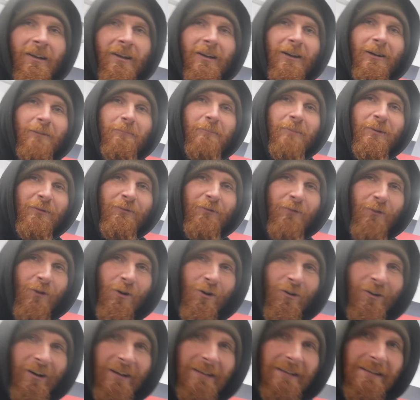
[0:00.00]
And
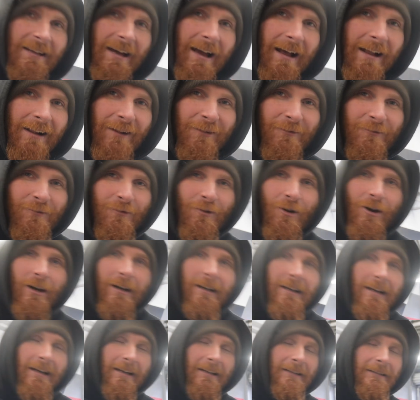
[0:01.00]
before I delve
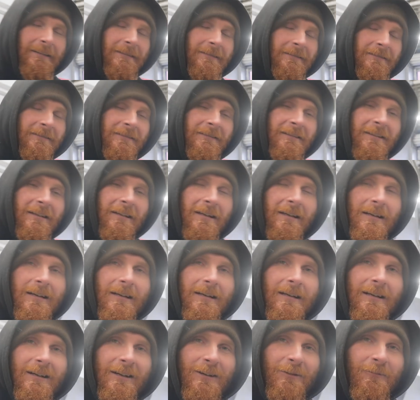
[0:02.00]
right in,
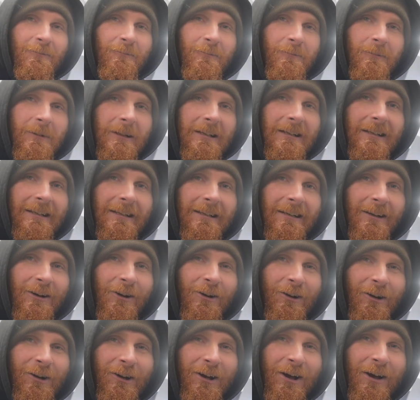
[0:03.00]
we just
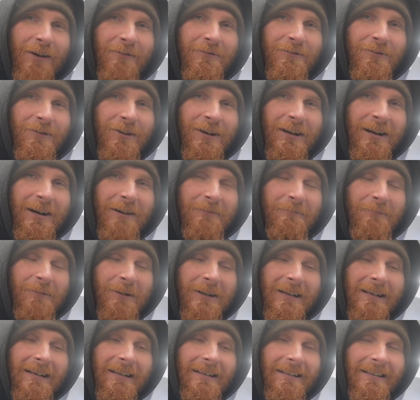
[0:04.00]
got to cover it, haven't
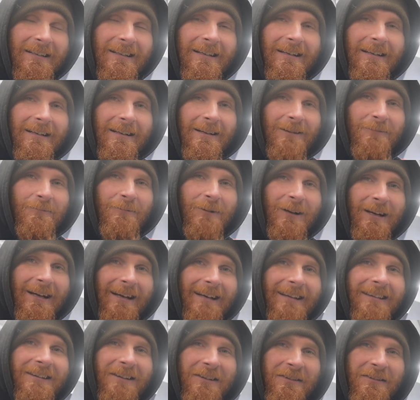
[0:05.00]
we? We
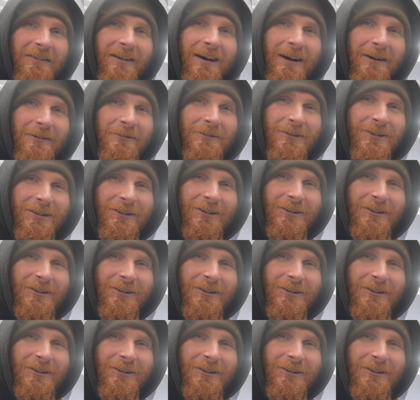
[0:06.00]
hit the 1,000